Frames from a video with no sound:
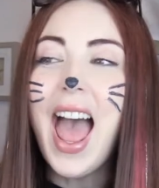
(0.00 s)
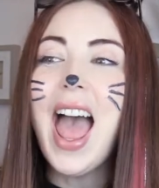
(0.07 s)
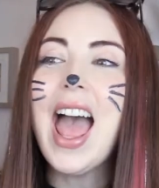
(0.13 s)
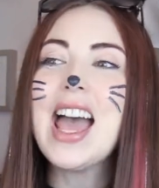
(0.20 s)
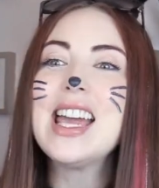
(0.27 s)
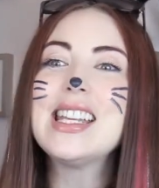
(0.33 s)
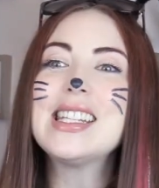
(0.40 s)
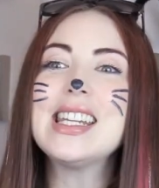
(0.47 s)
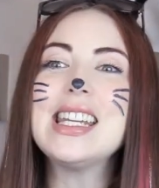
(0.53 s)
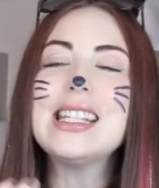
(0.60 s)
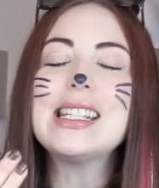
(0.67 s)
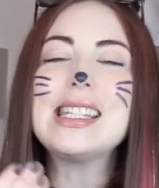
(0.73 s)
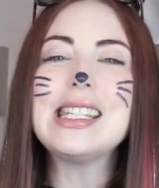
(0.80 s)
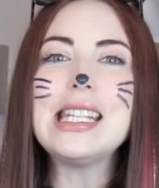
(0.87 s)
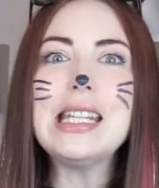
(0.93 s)
And
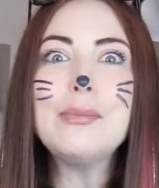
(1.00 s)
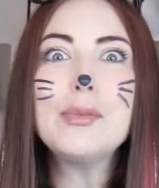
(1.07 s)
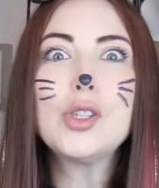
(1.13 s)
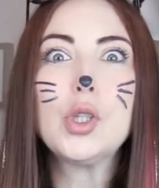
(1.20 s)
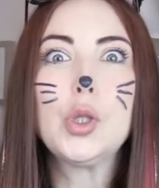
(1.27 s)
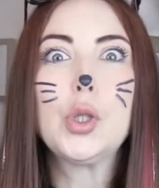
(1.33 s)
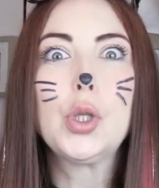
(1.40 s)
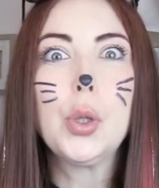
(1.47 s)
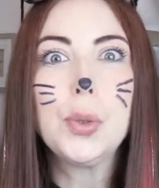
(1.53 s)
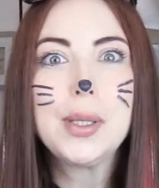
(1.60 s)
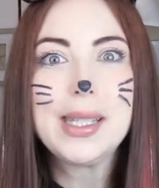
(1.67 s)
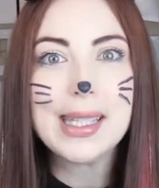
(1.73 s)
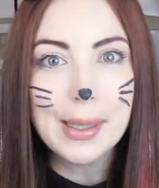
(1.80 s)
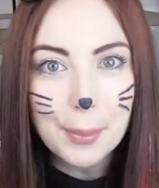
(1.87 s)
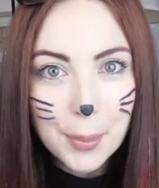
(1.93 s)
it seems so
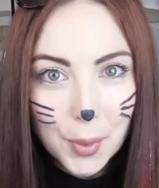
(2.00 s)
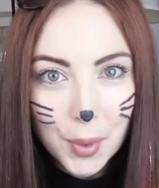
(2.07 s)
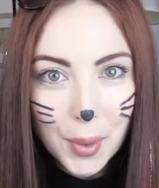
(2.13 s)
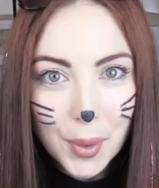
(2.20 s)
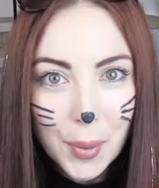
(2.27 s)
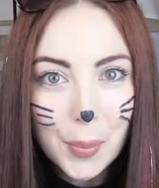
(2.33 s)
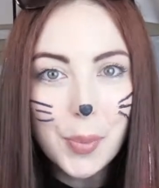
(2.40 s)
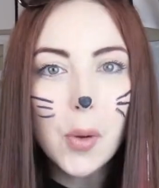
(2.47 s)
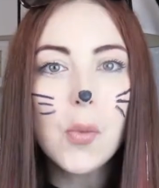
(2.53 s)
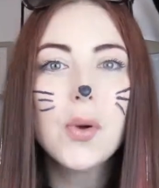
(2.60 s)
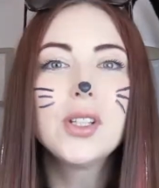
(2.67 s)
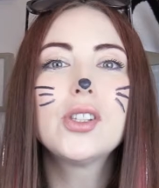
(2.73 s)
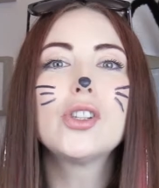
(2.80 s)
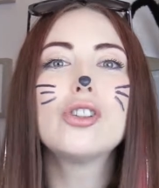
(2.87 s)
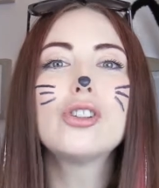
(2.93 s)
simple, but
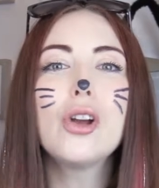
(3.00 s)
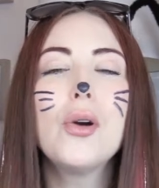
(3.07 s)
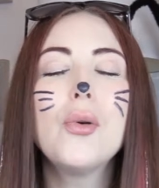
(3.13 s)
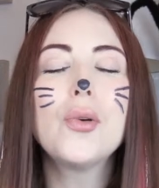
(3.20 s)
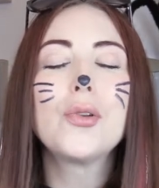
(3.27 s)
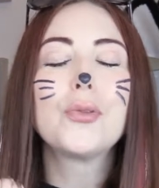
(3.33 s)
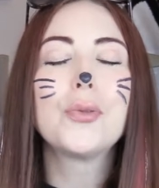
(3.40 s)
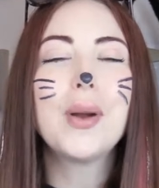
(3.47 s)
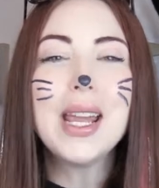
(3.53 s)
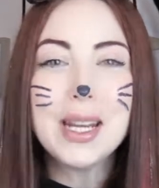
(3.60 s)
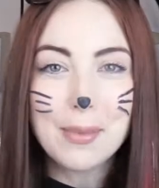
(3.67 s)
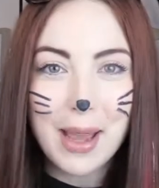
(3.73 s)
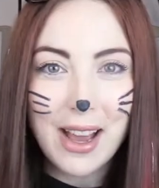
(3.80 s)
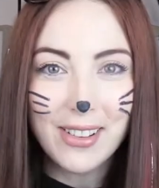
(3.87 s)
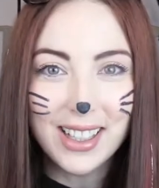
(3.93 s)
what's so great
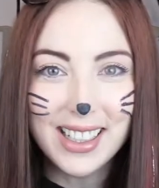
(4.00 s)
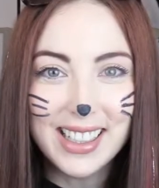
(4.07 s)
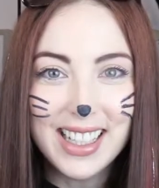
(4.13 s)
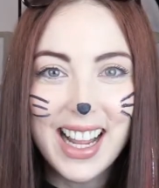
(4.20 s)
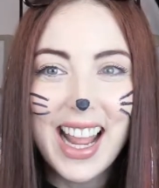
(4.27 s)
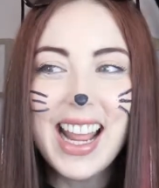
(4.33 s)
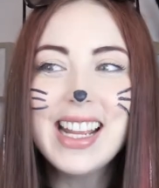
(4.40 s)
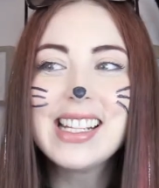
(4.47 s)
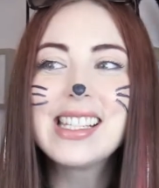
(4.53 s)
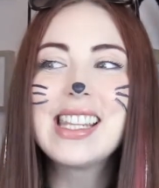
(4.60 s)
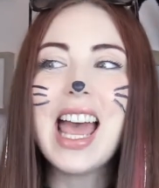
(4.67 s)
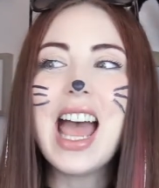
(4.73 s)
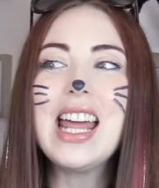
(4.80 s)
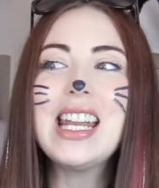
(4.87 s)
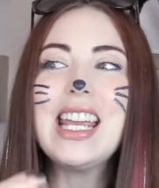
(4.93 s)
about it is
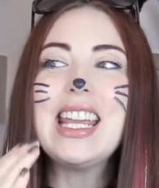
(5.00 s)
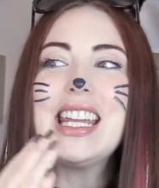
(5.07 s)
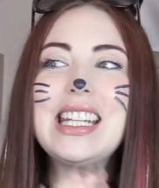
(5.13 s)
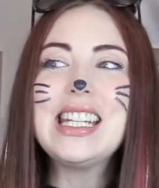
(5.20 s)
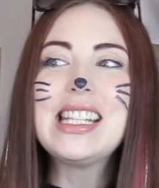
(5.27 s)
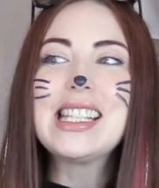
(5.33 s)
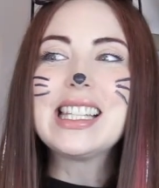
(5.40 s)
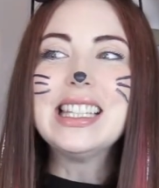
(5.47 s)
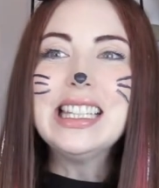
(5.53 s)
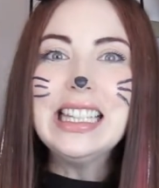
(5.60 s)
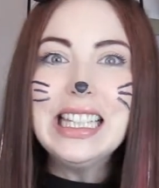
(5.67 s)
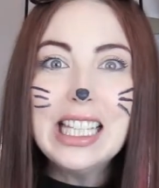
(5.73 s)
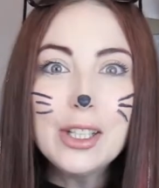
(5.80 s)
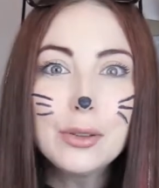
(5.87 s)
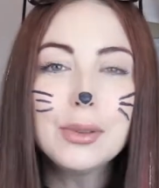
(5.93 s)
that it is
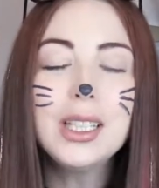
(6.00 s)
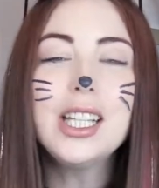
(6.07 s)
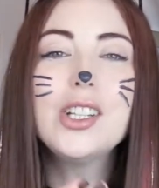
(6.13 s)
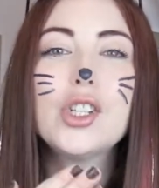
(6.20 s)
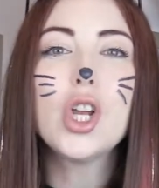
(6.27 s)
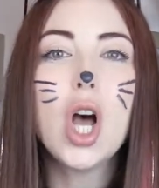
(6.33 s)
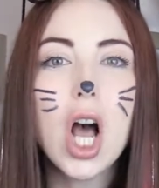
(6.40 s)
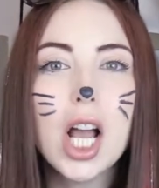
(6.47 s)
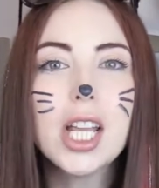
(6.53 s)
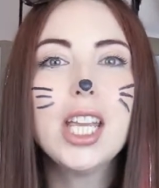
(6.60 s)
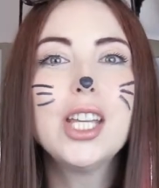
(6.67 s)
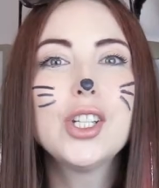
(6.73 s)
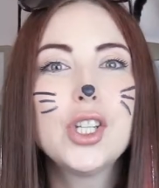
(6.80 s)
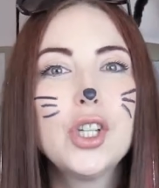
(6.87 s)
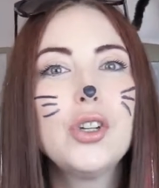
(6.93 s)
literally
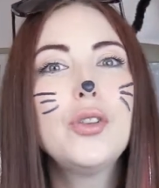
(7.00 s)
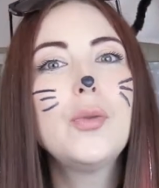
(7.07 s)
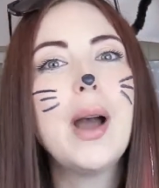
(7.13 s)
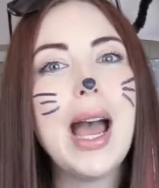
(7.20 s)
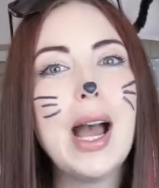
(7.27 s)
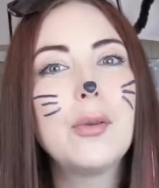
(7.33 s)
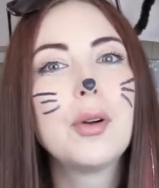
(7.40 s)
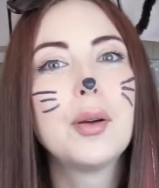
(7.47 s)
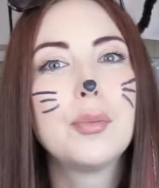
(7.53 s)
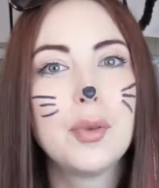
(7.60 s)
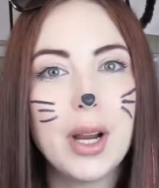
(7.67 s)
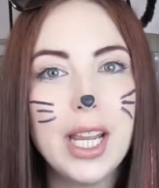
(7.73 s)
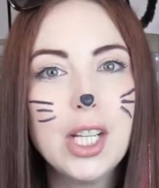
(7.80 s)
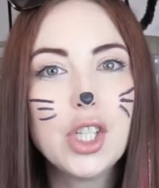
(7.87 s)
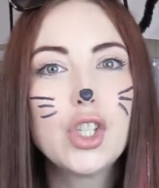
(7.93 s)
talking to our
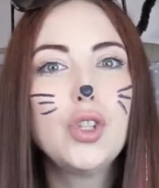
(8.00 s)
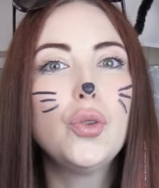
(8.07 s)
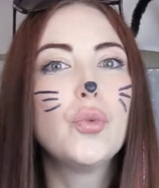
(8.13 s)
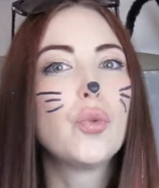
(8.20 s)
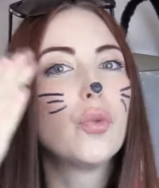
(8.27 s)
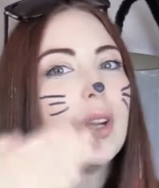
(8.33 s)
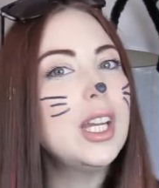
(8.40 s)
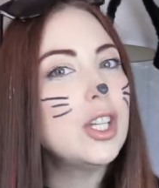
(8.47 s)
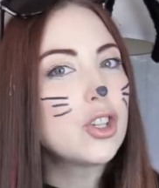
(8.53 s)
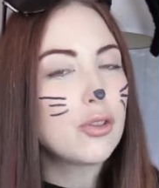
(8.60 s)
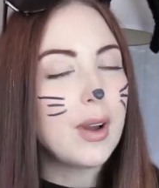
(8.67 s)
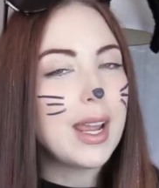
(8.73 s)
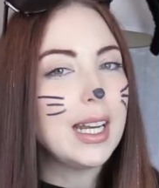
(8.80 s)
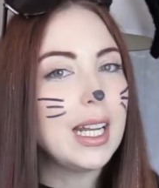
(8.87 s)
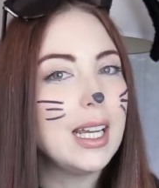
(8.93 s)
brain to
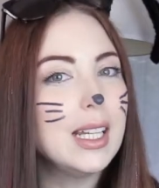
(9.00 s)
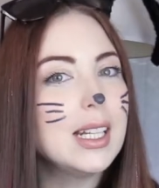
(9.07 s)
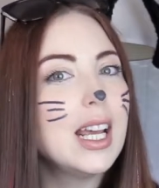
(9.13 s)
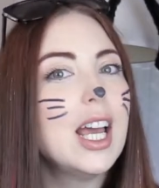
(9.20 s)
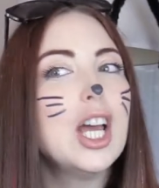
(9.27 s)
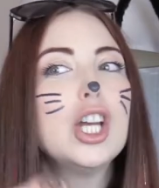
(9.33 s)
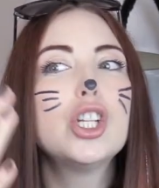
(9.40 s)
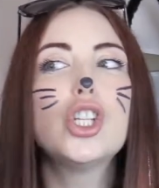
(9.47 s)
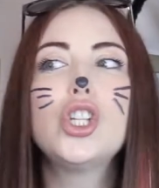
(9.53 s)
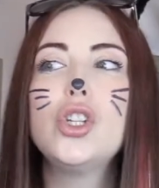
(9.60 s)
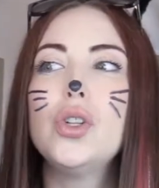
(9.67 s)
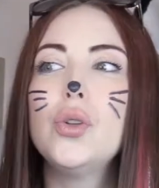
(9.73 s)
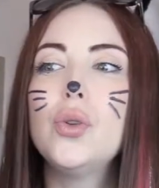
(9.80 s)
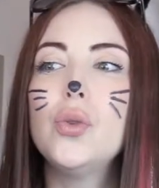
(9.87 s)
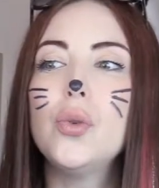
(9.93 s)
retrain it
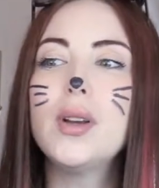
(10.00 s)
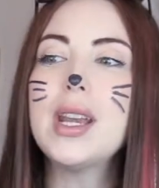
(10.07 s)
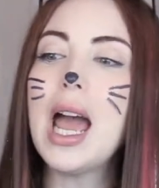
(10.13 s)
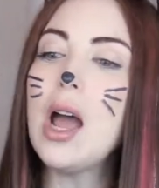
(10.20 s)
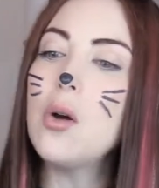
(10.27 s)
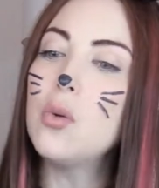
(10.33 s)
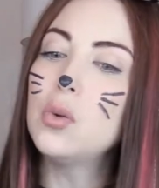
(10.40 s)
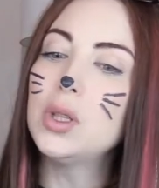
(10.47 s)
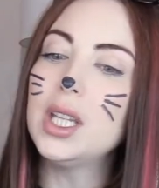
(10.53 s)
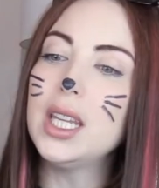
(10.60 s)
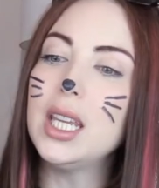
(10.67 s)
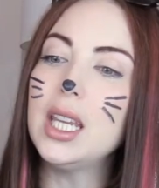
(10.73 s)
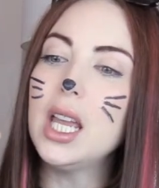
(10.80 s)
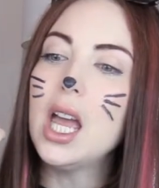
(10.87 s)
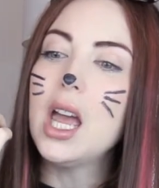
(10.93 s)
to not
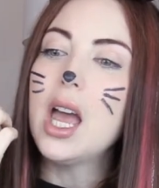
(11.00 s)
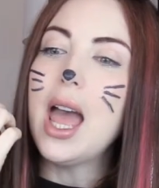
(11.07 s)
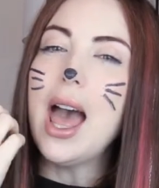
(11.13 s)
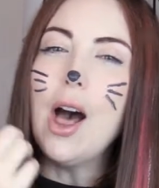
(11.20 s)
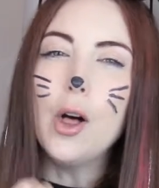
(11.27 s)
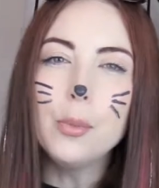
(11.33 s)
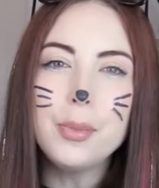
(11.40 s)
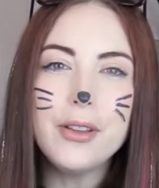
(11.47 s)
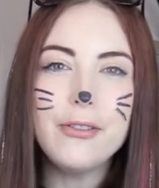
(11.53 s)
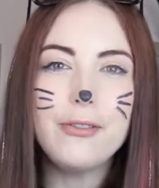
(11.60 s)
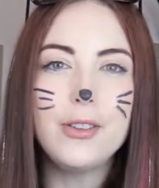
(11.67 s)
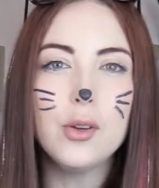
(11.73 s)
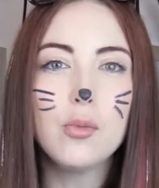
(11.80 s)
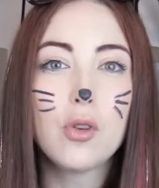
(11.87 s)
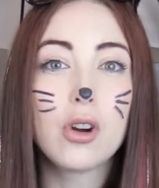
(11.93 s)
only help it
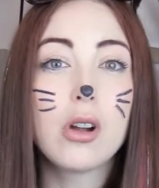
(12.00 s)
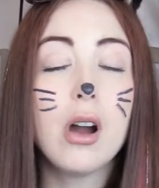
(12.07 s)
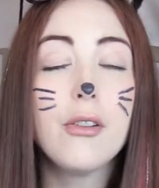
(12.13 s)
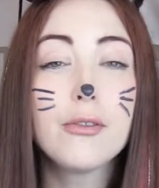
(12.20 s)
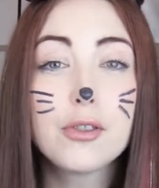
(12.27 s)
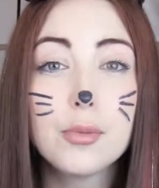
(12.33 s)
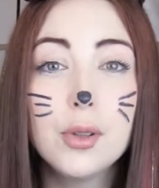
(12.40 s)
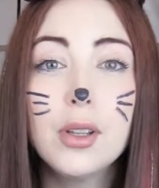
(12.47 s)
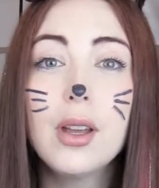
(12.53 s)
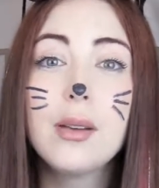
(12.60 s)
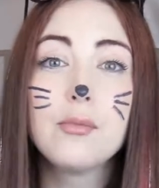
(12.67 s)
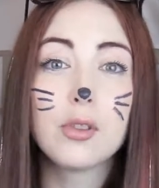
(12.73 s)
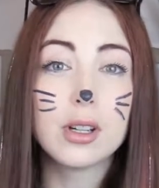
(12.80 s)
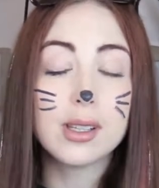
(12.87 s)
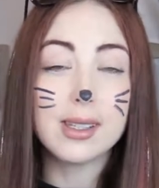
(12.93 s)
feel more comfortable
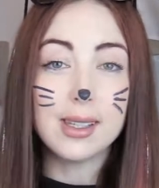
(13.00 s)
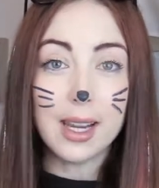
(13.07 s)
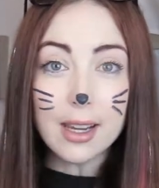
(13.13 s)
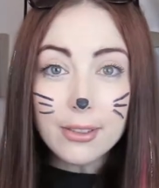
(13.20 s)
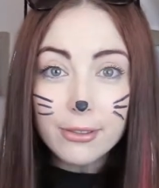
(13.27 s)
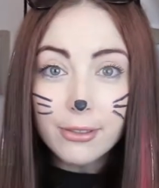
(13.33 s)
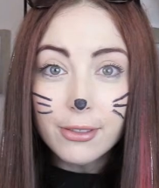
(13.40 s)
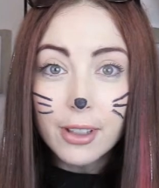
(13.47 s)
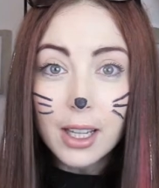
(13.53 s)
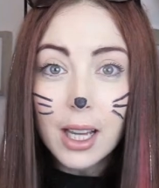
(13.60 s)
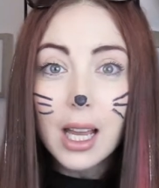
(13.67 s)
and more safe,